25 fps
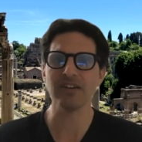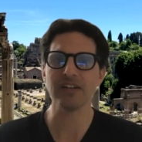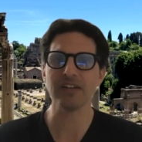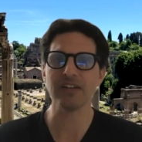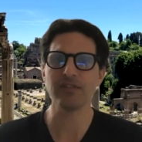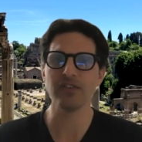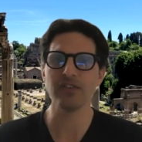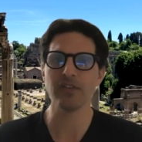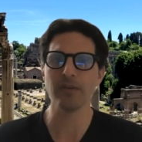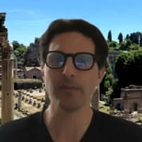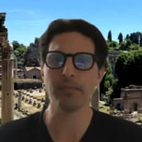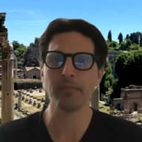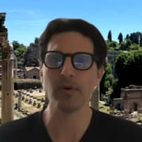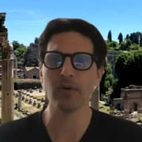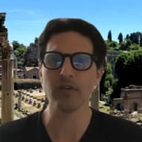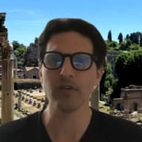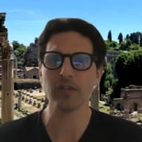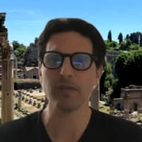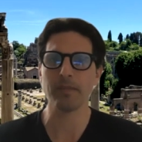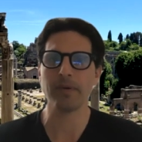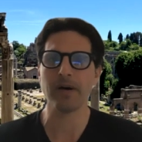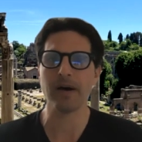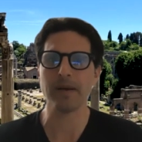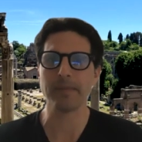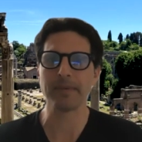And if you're the bulk of
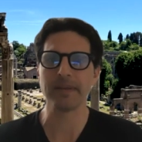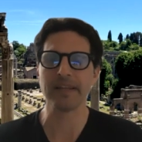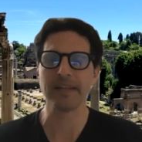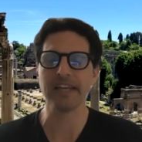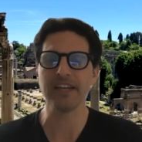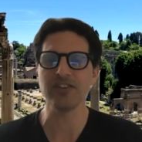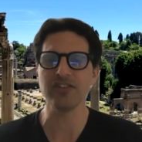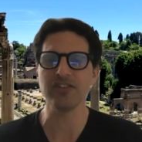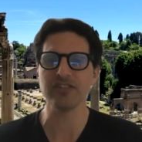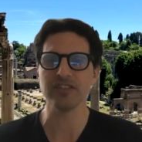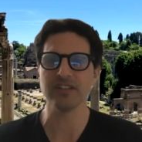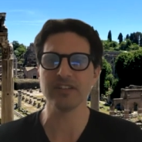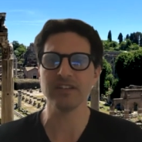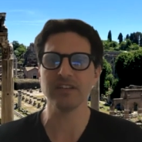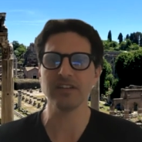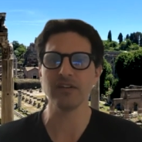the population,